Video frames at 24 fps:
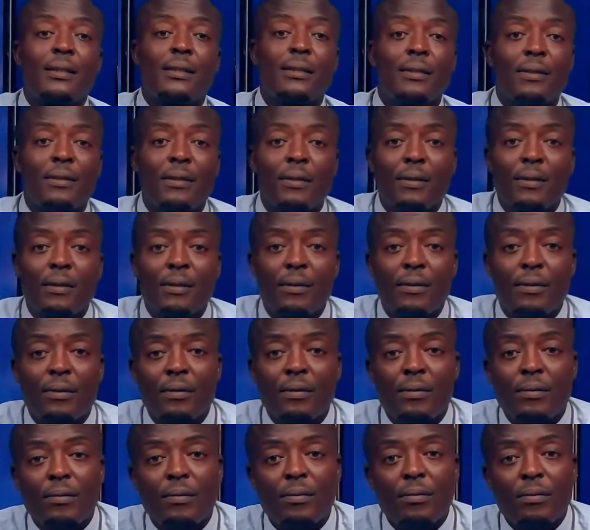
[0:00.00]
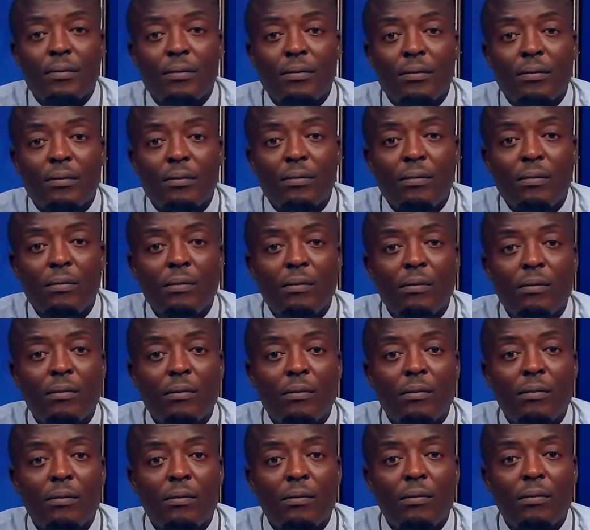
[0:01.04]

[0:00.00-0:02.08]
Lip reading: (silence)